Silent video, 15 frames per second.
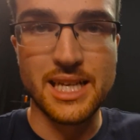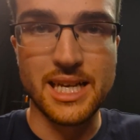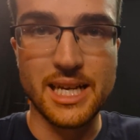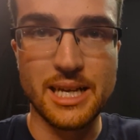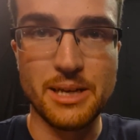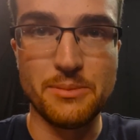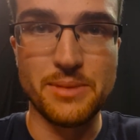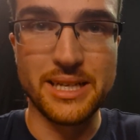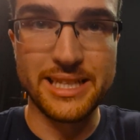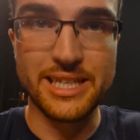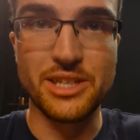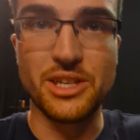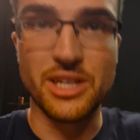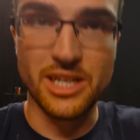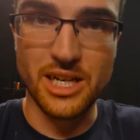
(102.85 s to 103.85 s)
and
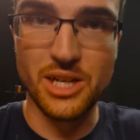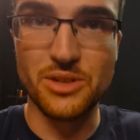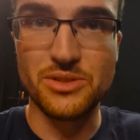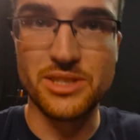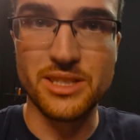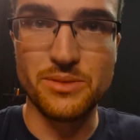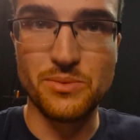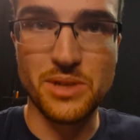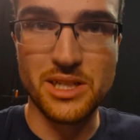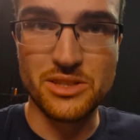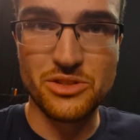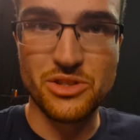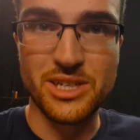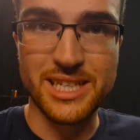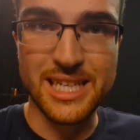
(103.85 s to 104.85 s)
then you can close it
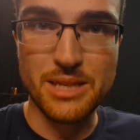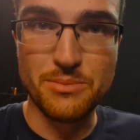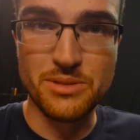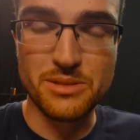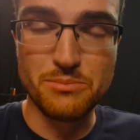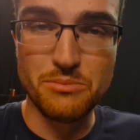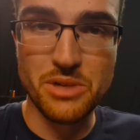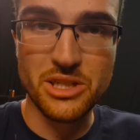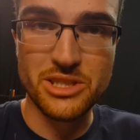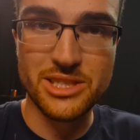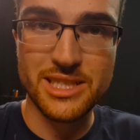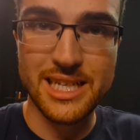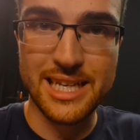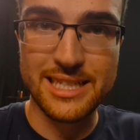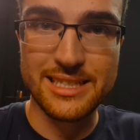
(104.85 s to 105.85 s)
while trying to keep as
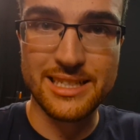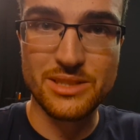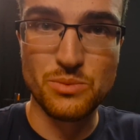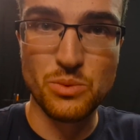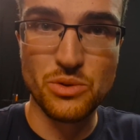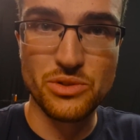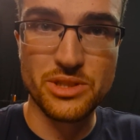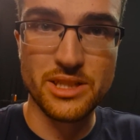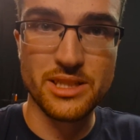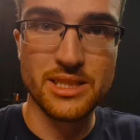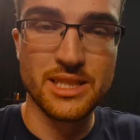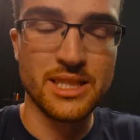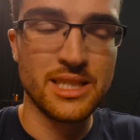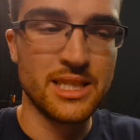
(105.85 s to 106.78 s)
much excess water.